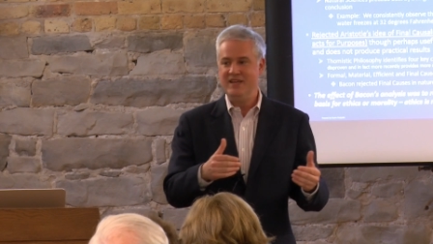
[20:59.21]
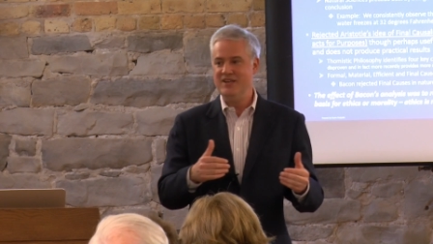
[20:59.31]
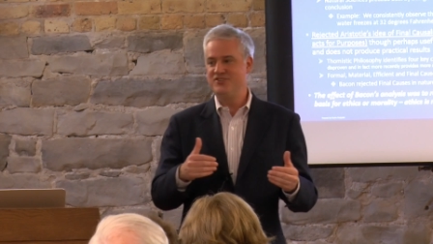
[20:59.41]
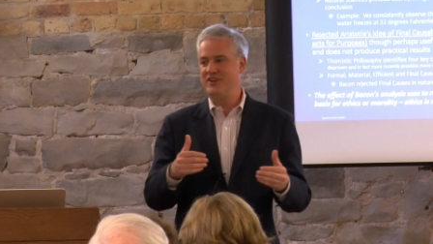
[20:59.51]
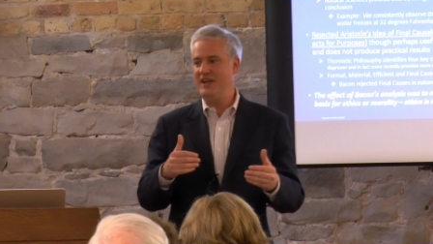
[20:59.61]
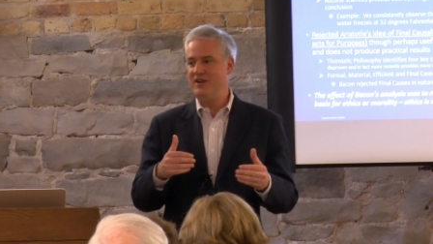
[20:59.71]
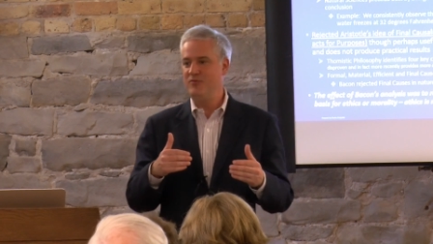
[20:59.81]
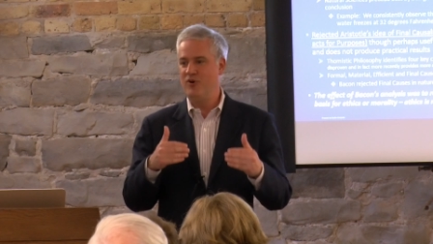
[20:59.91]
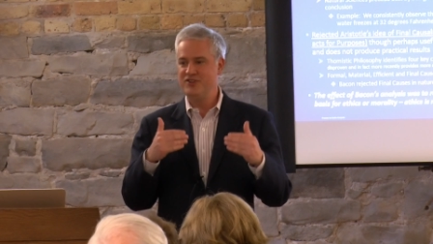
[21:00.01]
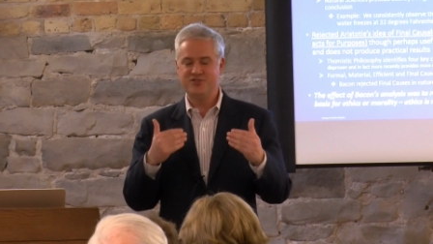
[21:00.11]
Is it a
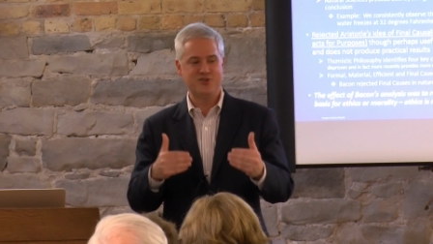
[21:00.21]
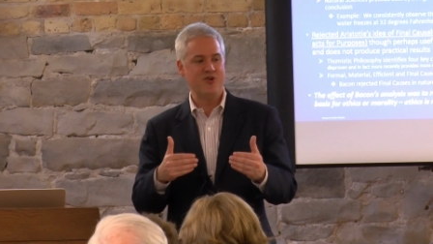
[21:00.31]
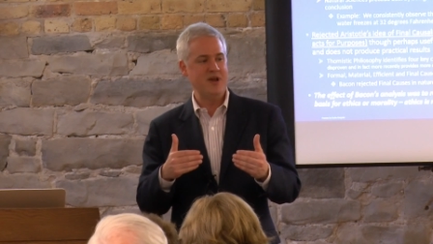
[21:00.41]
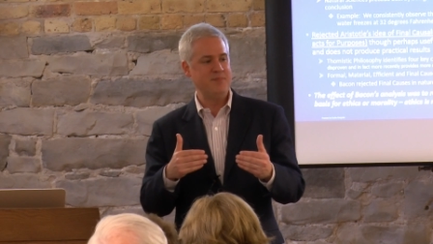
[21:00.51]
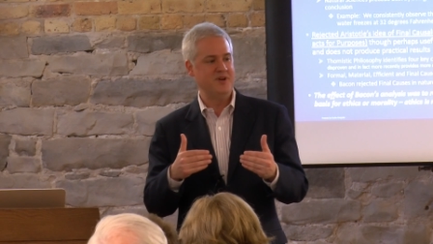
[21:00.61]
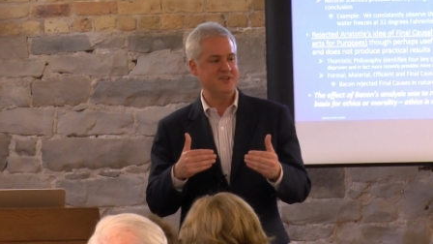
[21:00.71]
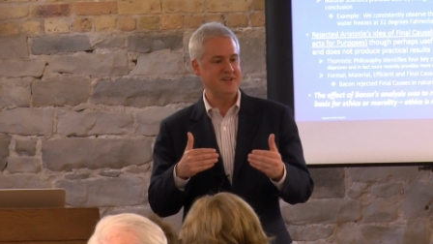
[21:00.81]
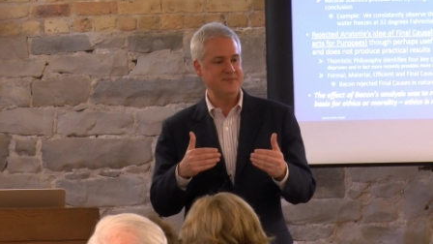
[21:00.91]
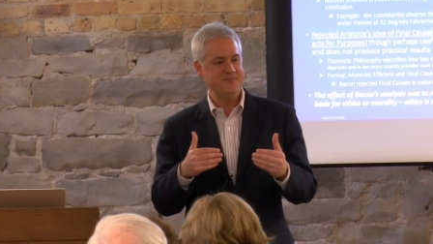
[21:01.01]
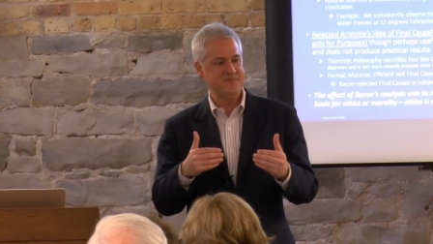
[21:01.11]
one-story
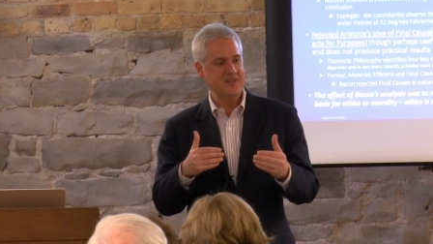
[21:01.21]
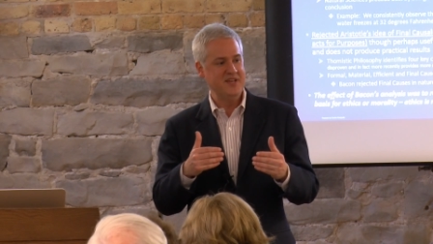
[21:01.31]
building?